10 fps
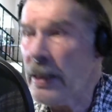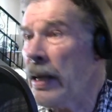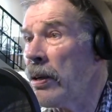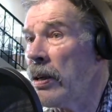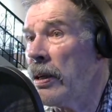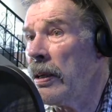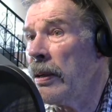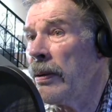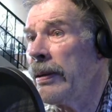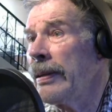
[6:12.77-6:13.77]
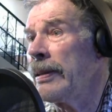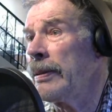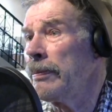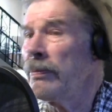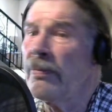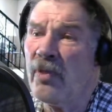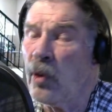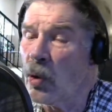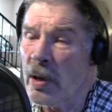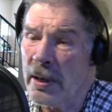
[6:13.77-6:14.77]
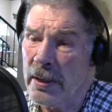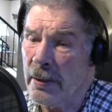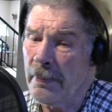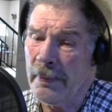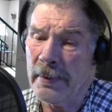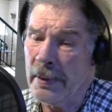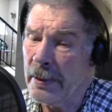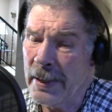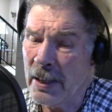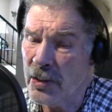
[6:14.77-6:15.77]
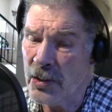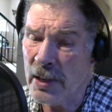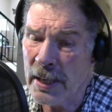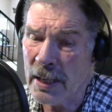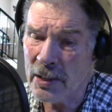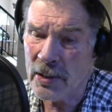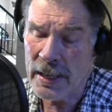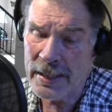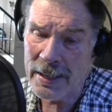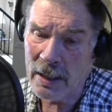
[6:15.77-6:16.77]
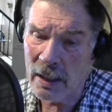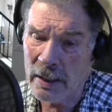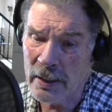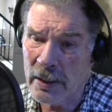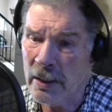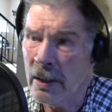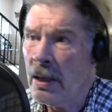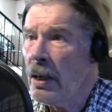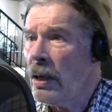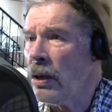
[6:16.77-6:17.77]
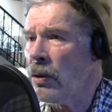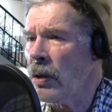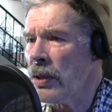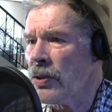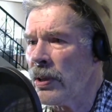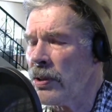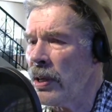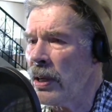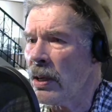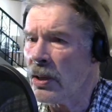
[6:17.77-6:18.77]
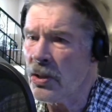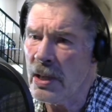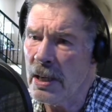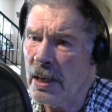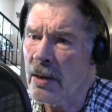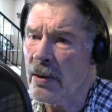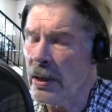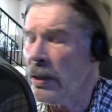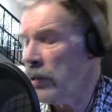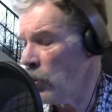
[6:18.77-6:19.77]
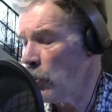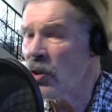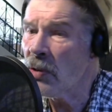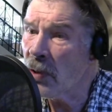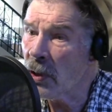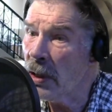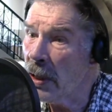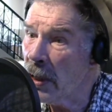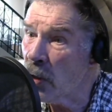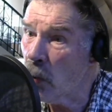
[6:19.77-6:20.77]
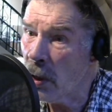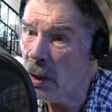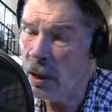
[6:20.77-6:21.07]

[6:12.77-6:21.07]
in Florida, Nelson and Alice Lydell, and then across in the St. Augustine area, specifically in Edgewater,